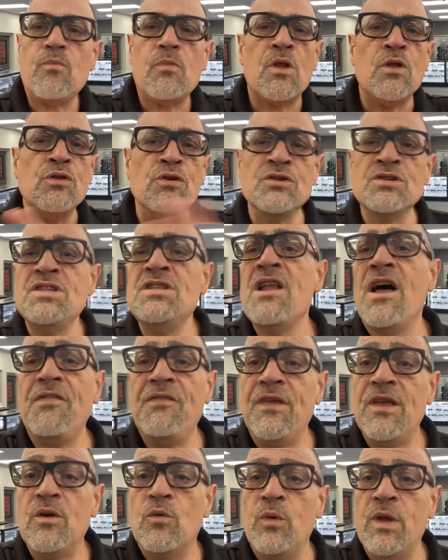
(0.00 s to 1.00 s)
There's
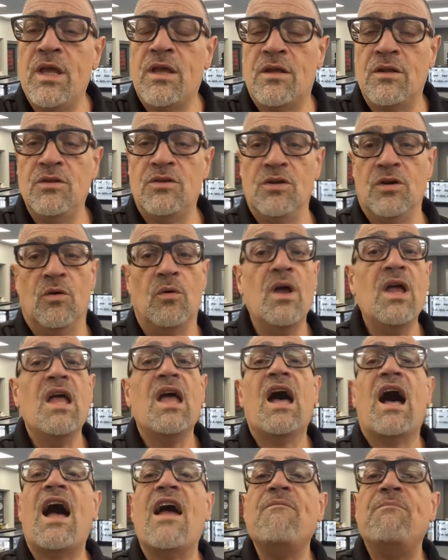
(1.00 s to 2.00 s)
nothing we can do.
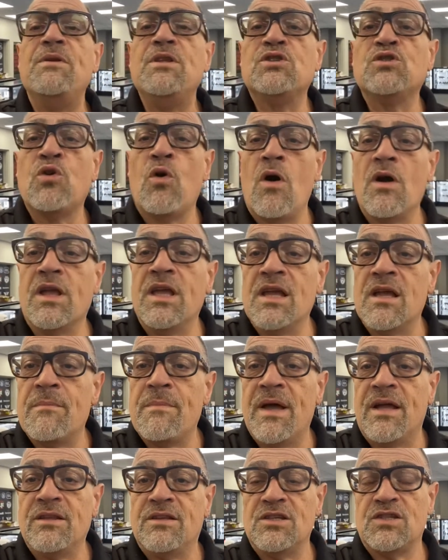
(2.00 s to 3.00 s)
I've been talking
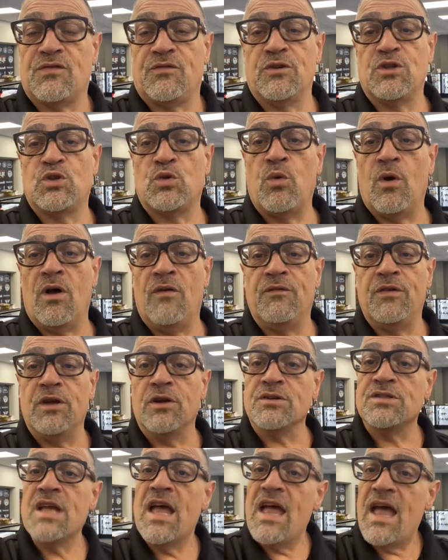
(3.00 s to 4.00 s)
about this for 12 years.